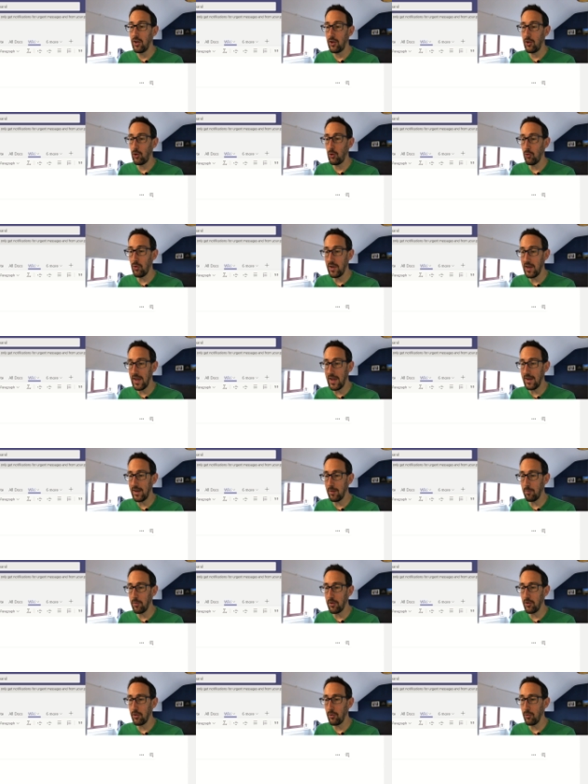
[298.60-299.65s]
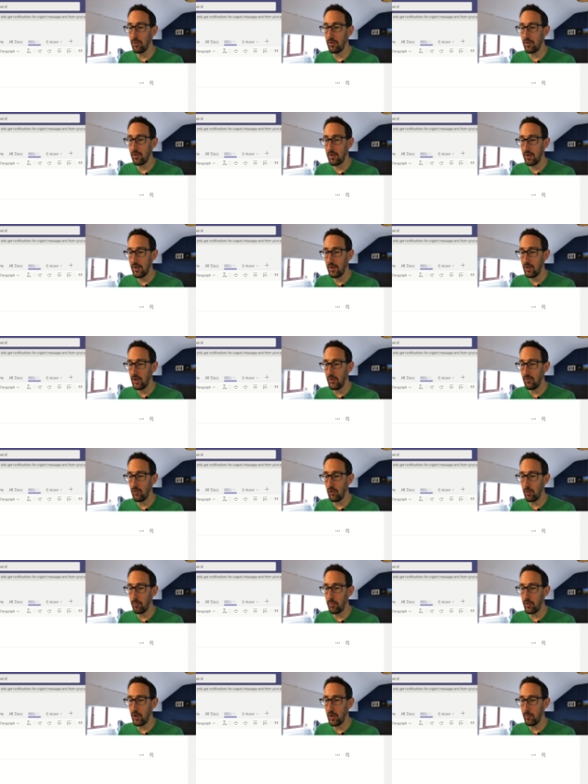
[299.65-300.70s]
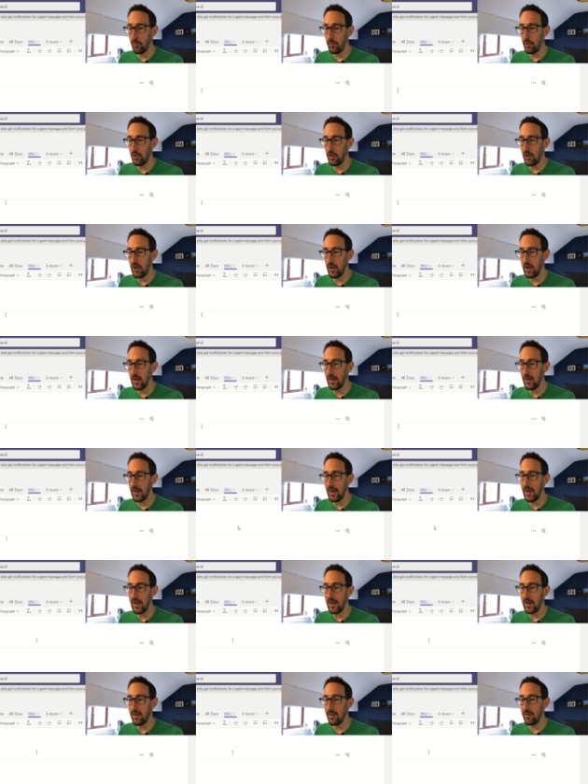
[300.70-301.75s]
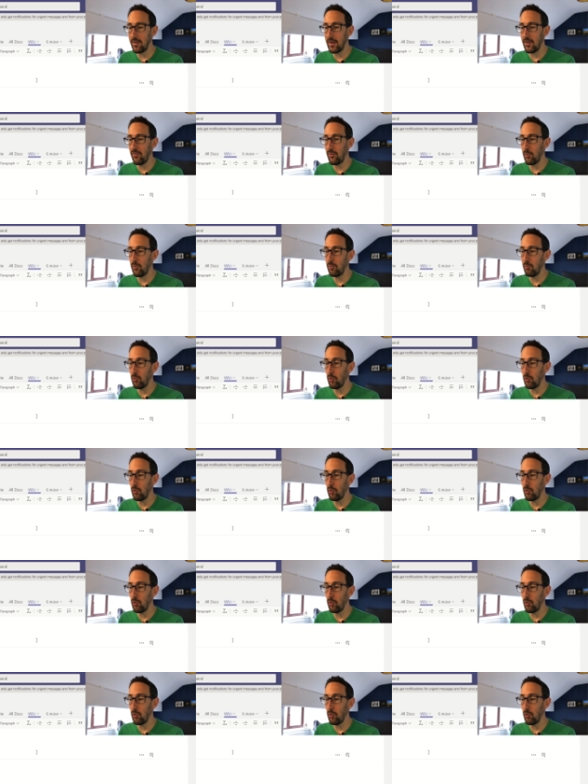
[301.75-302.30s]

you're in edit mode, you've got a purple line, and if there was